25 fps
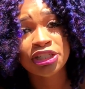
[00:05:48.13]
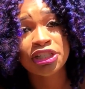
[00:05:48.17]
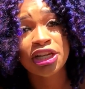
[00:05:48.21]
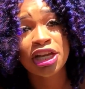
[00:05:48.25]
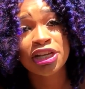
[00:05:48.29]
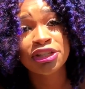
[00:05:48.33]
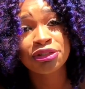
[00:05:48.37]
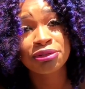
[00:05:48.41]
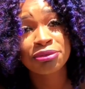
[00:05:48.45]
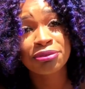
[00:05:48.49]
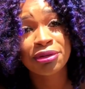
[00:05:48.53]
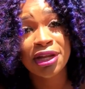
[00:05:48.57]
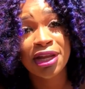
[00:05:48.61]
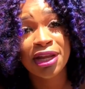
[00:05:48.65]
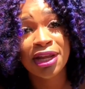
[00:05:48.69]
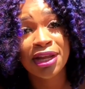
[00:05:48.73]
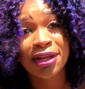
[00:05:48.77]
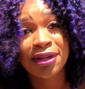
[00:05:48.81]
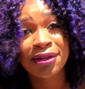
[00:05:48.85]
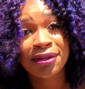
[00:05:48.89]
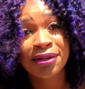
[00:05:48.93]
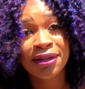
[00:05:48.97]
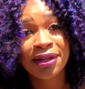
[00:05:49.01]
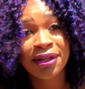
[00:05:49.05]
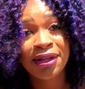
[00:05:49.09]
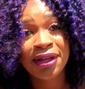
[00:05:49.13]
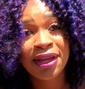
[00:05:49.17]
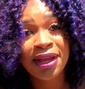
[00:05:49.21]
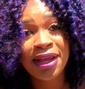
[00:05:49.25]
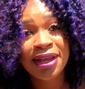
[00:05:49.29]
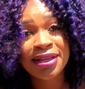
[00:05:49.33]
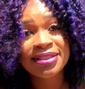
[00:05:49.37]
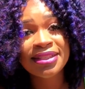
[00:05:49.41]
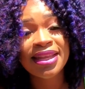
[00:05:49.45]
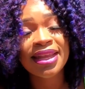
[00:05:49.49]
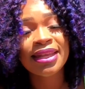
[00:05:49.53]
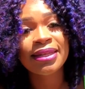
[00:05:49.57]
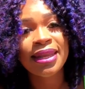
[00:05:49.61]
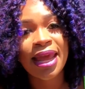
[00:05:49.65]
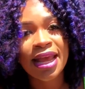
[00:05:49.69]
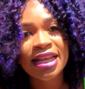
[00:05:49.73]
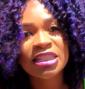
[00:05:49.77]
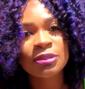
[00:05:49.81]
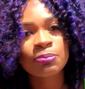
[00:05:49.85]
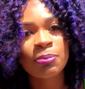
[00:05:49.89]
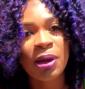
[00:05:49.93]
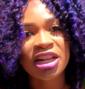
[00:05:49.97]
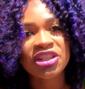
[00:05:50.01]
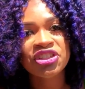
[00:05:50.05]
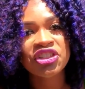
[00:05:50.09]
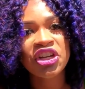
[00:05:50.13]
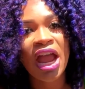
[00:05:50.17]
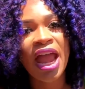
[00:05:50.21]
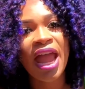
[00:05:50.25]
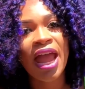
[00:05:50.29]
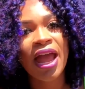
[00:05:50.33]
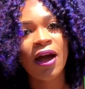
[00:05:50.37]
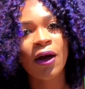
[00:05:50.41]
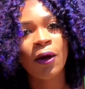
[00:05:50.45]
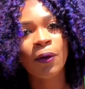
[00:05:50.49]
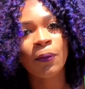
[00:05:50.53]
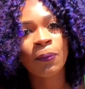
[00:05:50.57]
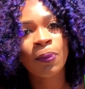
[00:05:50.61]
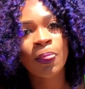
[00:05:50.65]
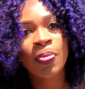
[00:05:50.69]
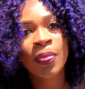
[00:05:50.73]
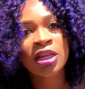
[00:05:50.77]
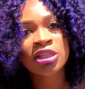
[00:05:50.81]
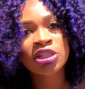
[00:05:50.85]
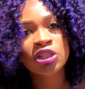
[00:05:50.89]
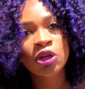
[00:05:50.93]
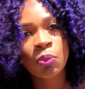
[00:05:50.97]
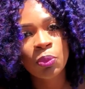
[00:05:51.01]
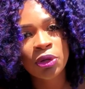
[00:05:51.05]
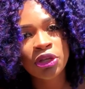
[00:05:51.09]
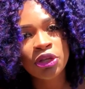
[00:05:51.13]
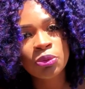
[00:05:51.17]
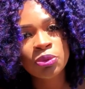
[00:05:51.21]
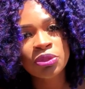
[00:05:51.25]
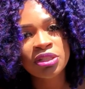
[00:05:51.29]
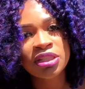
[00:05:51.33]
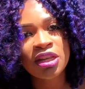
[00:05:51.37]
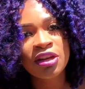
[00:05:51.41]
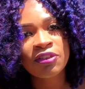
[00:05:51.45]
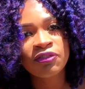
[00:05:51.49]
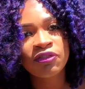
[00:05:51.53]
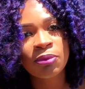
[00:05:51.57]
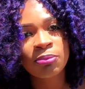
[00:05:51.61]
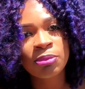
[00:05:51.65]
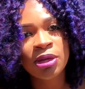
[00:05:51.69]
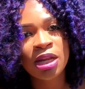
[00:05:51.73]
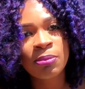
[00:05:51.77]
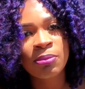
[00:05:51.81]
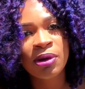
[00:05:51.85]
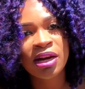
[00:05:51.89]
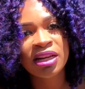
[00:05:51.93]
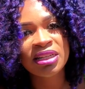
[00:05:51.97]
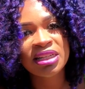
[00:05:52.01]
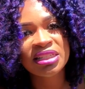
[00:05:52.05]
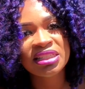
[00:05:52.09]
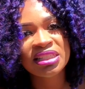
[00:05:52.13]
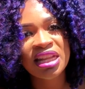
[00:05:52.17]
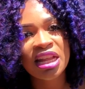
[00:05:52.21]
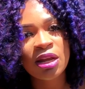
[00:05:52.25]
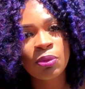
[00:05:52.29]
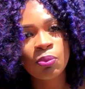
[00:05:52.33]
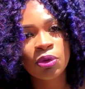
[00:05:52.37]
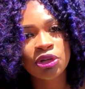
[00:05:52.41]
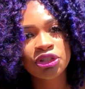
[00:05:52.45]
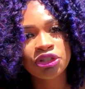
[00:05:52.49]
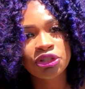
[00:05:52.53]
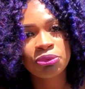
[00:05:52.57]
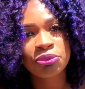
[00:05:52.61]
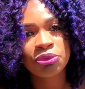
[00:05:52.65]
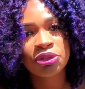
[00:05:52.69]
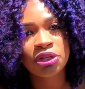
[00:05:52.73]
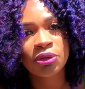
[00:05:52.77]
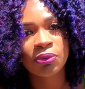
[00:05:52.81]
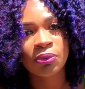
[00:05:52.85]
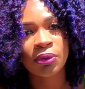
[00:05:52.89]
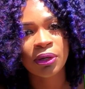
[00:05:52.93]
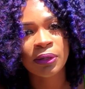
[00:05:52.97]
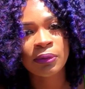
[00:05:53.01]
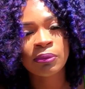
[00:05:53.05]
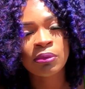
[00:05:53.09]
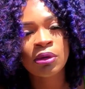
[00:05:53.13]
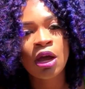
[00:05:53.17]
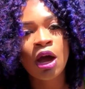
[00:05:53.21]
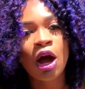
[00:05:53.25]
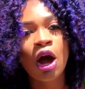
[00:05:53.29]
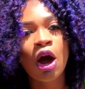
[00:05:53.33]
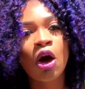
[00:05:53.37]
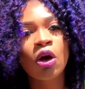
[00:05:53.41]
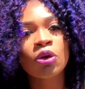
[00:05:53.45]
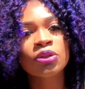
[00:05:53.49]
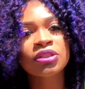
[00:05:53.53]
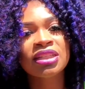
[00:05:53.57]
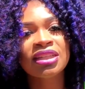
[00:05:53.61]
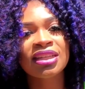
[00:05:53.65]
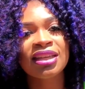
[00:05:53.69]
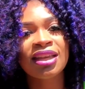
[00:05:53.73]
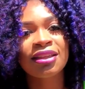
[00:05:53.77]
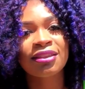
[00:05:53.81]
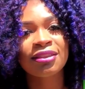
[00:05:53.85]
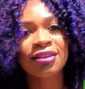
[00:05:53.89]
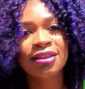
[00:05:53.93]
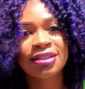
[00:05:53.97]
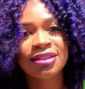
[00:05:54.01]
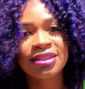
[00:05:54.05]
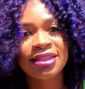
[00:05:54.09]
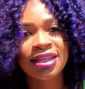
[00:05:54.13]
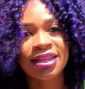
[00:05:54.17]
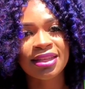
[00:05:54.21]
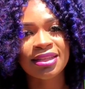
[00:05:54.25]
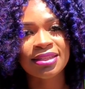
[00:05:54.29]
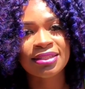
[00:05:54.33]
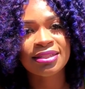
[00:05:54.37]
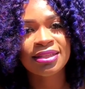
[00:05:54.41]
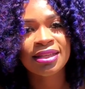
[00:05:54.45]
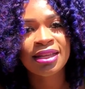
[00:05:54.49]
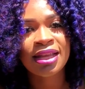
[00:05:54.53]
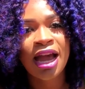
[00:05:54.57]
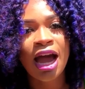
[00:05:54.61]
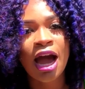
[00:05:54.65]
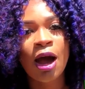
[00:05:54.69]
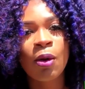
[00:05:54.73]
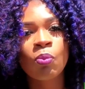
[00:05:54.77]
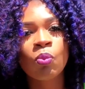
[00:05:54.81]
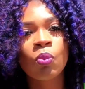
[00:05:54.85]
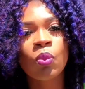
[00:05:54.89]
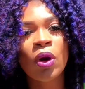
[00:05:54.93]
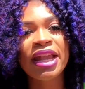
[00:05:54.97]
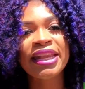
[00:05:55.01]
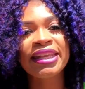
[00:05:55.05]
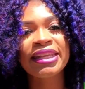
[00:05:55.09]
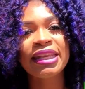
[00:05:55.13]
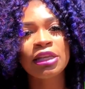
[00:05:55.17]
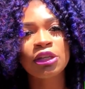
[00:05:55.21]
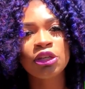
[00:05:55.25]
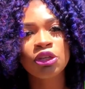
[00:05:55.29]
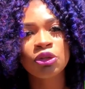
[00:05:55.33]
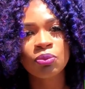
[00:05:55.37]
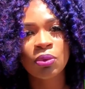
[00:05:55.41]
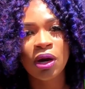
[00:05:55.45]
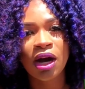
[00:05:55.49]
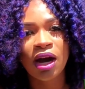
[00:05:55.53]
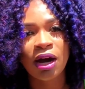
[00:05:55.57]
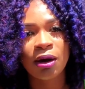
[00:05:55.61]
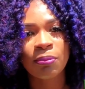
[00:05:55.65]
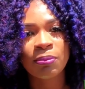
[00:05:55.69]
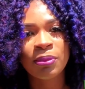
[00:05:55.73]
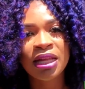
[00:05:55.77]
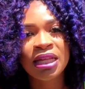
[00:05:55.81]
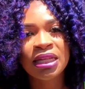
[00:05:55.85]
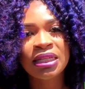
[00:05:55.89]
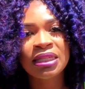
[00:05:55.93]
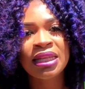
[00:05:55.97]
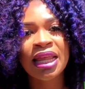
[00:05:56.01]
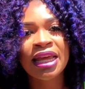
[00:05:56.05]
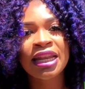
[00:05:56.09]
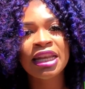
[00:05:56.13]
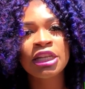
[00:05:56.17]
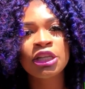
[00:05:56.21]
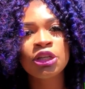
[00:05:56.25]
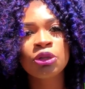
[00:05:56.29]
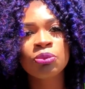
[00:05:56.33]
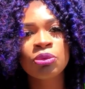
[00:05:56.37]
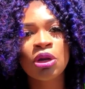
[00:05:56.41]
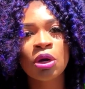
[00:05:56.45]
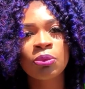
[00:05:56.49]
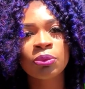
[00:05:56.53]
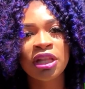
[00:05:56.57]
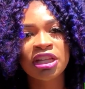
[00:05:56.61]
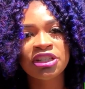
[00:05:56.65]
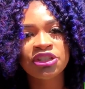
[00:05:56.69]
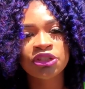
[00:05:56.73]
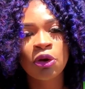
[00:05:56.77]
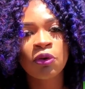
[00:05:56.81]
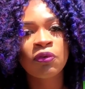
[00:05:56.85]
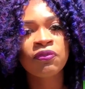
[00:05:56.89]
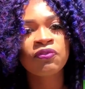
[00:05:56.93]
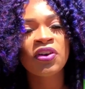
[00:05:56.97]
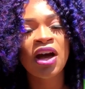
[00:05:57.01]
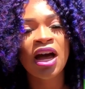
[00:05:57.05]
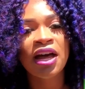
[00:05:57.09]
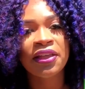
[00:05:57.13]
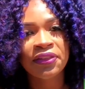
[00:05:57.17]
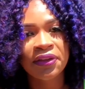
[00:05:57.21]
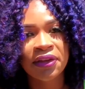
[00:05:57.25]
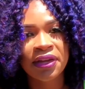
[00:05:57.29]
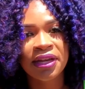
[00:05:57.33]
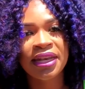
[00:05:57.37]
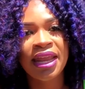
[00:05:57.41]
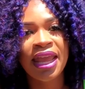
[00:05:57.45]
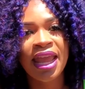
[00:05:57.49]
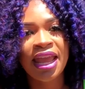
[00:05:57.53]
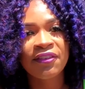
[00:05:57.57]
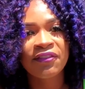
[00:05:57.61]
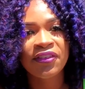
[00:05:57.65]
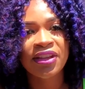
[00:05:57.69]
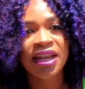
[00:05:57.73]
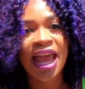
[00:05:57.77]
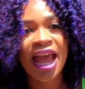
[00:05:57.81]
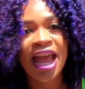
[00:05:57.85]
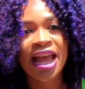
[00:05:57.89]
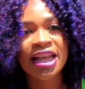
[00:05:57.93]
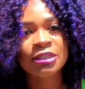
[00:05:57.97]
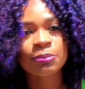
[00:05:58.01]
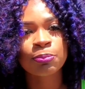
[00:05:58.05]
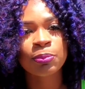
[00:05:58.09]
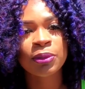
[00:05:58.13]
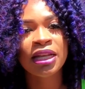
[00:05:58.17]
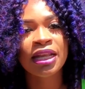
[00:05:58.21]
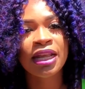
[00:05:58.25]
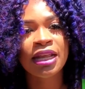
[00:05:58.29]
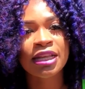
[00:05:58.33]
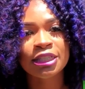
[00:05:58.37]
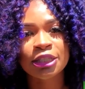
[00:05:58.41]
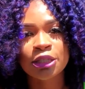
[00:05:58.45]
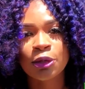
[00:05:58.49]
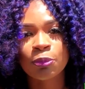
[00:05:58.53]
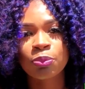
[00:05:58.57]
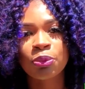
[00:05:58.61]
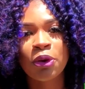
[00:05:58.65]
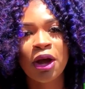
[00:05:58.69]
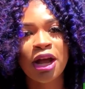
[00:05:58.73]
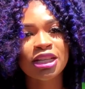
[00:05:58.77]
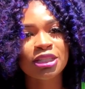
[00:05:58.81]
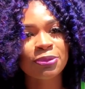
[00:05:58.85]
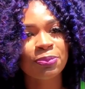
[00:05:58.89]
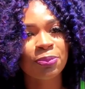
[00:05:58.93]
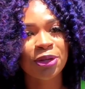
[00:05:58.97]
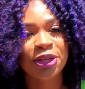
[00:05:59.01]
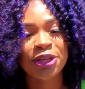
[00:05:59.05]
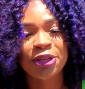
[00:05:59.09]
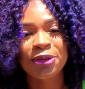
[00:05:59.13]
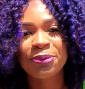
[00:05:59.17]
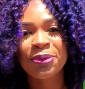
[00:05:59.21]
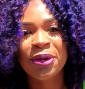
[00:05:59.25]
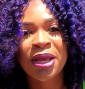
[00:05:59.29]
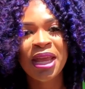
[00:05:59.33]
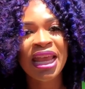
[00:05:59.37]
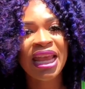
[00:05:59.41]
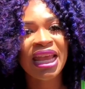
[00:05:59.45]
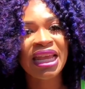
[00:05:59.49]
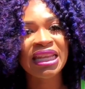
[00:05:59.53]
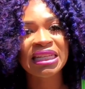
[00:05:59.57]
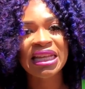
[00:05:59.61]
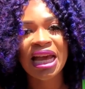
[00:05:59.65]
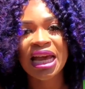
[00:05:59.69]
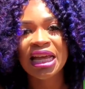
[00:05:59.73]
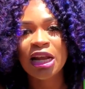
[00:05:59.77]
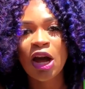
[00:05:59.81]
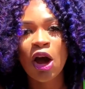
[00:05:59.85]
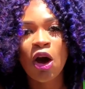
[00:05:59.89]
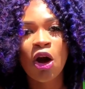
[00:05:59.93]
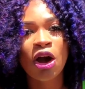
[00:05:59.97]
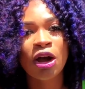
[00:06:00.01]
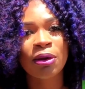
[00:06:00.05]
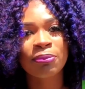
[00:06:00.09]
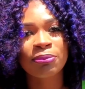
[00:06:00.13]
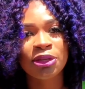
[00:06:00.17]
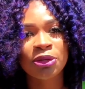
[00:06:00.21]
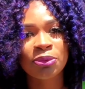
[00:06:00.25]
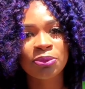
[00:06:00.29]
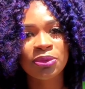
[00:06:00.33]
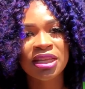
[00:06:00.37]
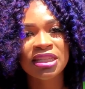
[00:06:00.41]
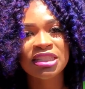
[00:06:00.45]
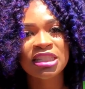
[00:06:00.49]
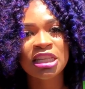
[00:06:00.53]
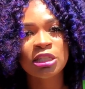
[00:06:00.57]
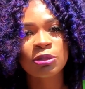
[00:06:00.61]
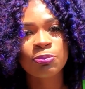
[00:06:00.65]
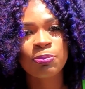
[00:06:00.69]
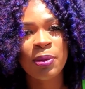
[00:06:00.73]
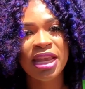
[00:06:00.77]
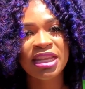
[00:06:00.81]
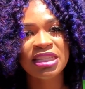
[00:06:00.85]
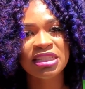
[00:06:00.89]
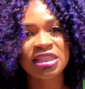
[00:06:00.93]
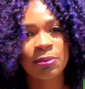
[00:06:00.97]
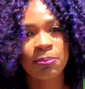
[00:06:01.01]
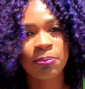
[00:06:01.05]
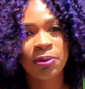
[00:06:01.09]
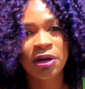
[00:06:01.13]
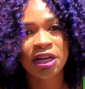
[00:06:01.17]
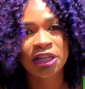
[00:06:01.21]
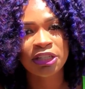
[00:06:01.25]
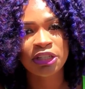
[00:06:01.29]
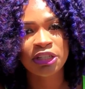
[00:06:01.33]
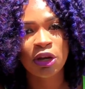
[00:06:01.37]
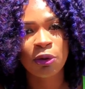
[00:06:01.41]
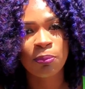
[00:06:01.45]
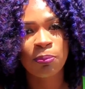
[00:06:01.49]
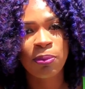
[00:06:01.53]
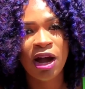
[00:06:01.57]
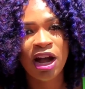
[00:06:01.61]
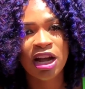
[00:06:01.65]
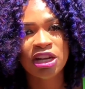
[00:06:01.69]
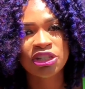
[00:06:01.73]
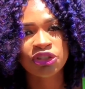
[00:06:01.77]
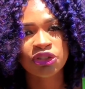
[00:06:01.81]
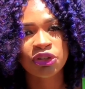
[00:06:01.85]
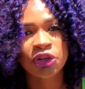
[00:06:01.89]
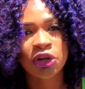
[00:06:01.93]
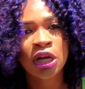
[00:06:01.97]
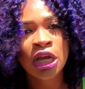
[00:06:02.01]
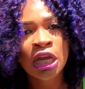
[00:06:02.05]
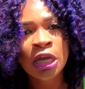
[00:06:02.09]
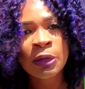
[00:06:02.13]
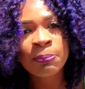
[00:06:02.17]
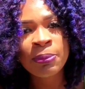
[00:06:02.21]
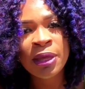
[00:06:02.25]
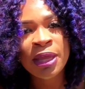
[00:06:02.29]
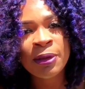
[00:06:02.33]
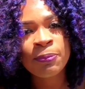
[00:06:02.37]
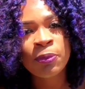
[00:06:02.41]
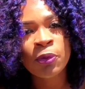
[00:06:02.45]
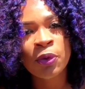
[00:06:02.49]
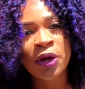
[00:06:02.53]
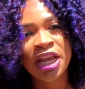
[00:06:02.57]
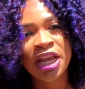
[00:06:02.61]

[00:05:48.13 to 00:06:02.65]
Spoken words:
Yes, you did. He said, that's my child. So when you steal from them, understand what you're doing. Altogether is this: I'm waking you up, letting you know that your Father in heaven has plans to prosper you and not harm you. This is based upon your posture. People